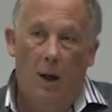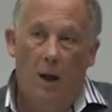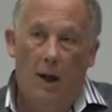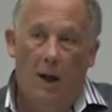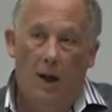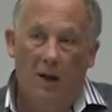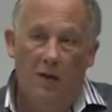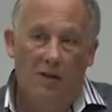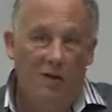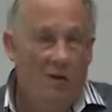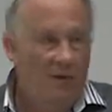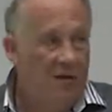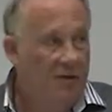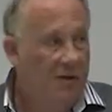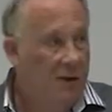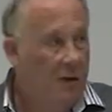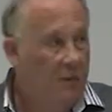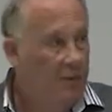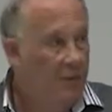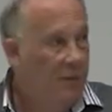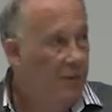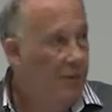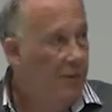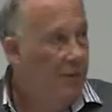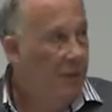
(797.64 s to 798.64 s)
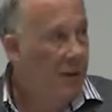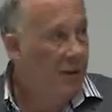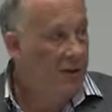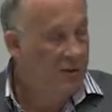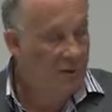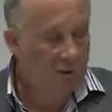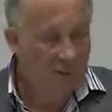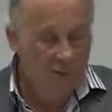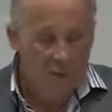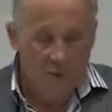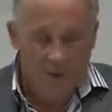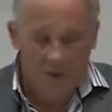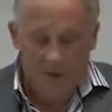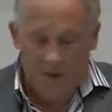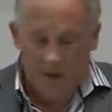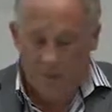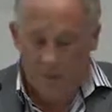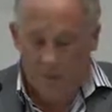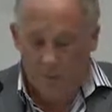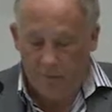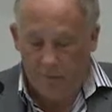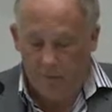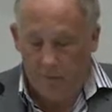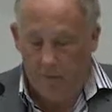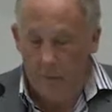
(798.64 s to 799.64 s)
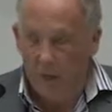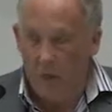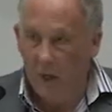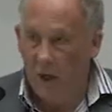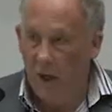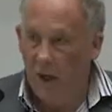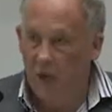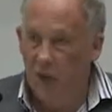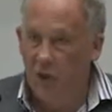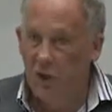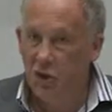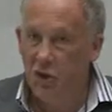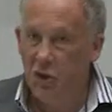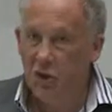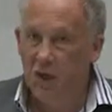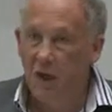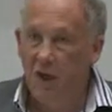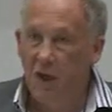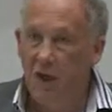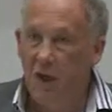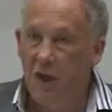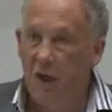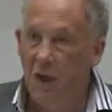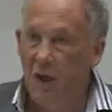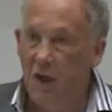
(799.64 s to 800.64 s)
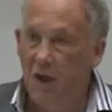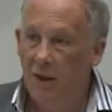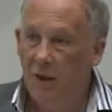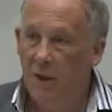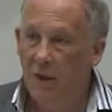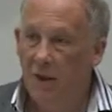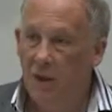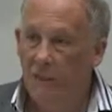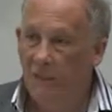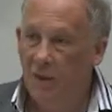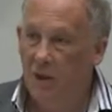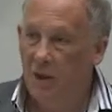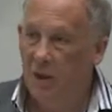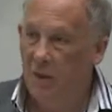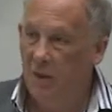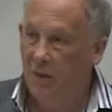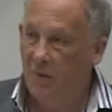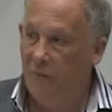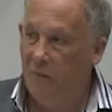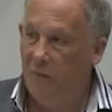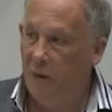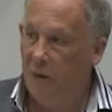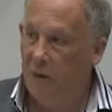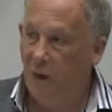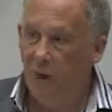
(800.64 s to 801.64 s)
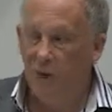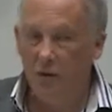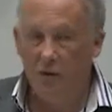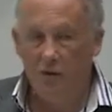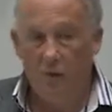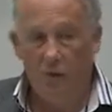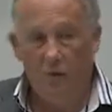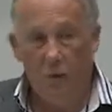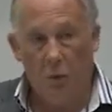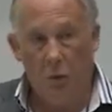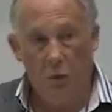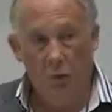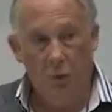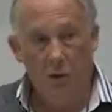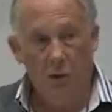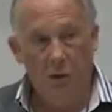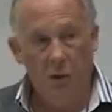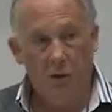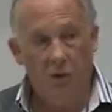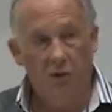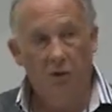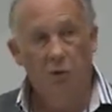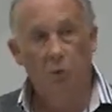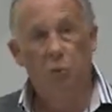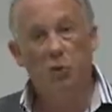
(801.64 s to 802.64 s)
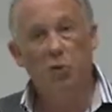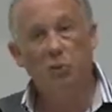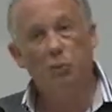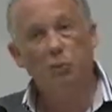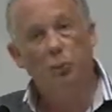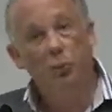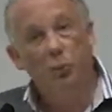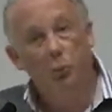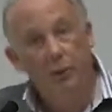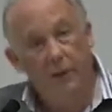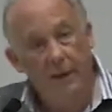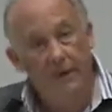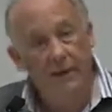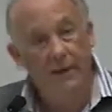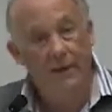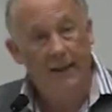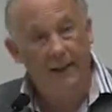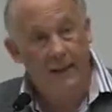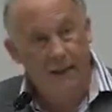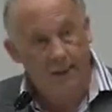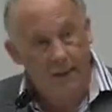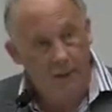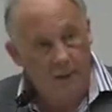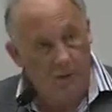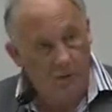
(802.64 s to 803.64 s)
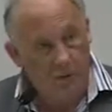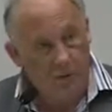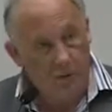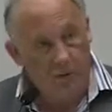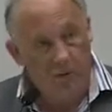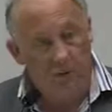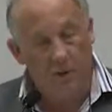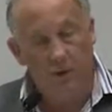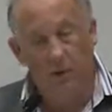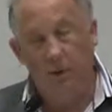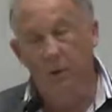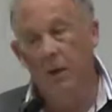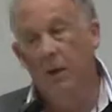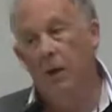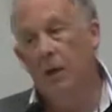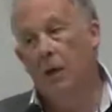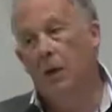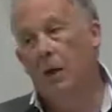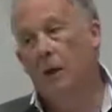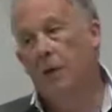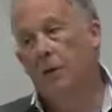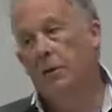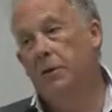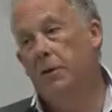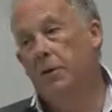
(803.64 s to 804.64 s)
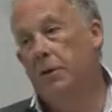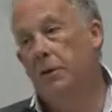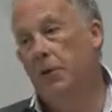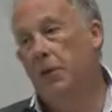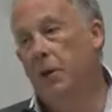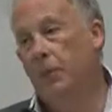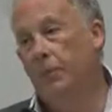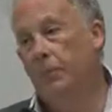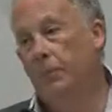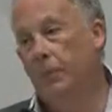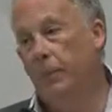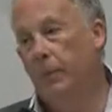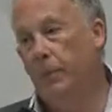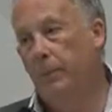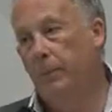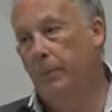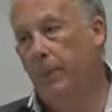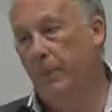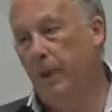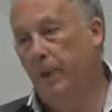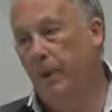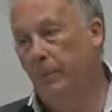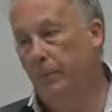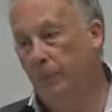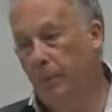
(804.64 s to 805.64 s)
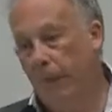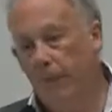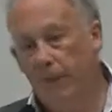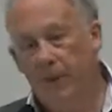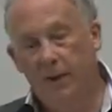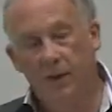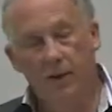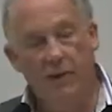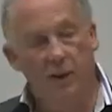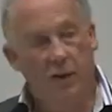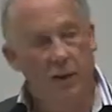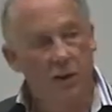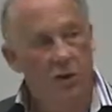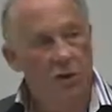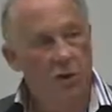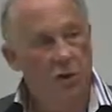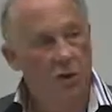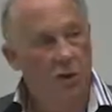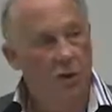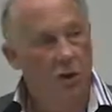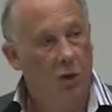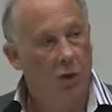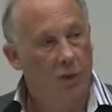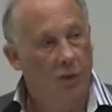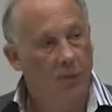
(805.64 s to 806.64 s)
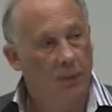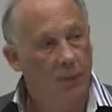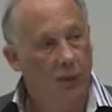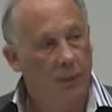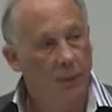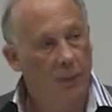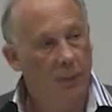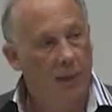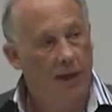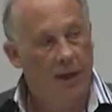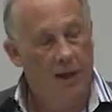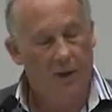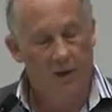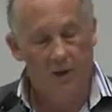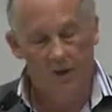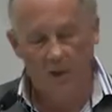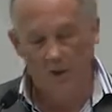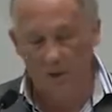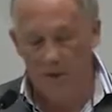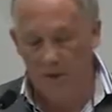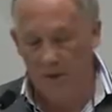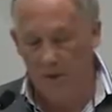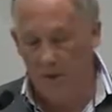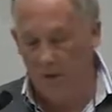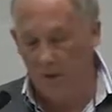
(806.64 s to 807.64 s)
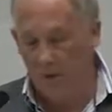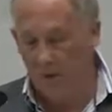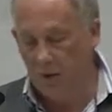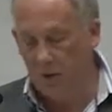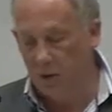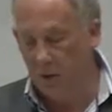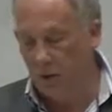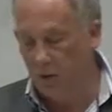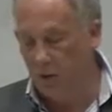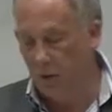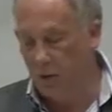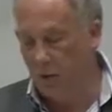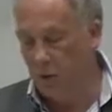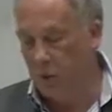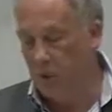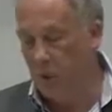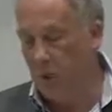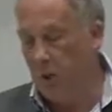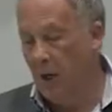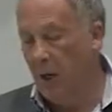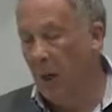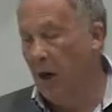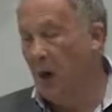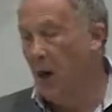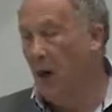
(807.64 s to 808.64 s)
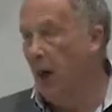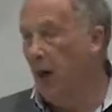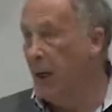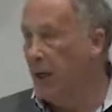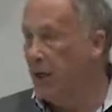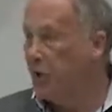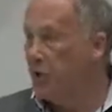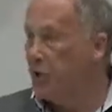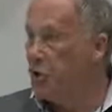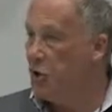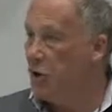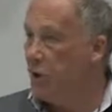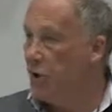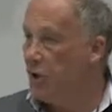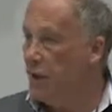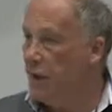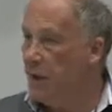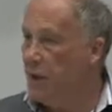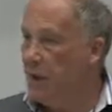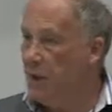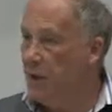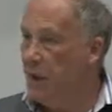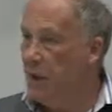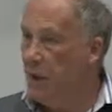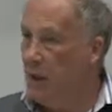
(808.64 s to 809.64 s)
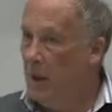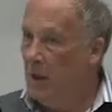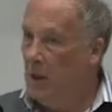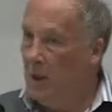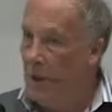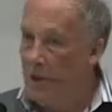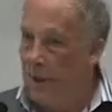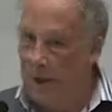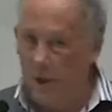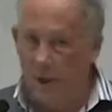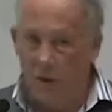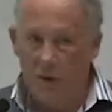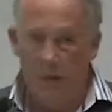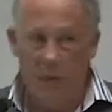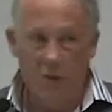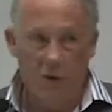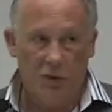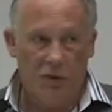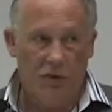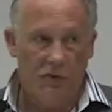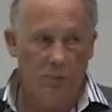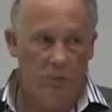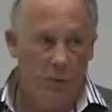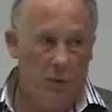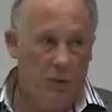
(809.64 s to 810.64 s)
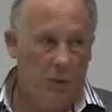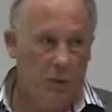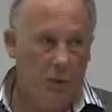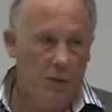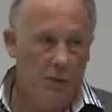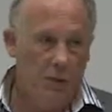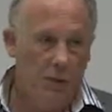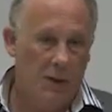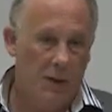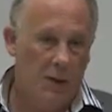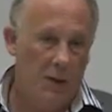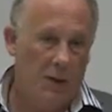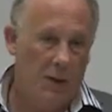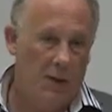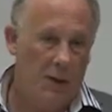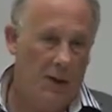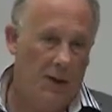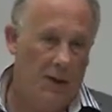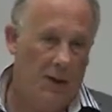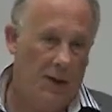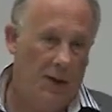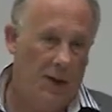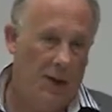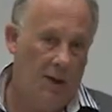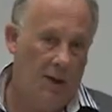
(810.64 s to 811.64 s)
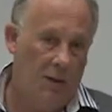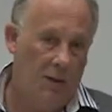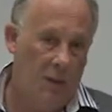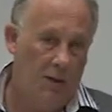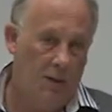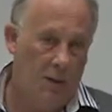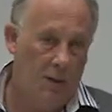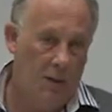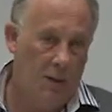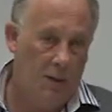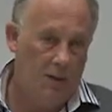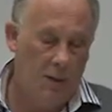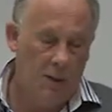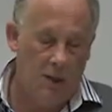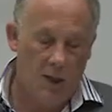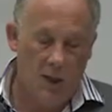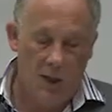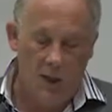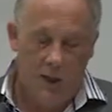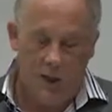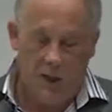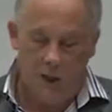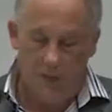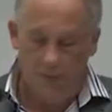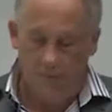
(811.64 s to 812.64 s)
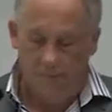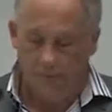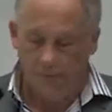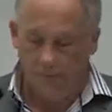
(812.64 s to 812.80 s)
As has been said before, I chair and have chaired for the last 4 years, which predates the implementation of open access in this country. I chair the Ethos board here in the UK.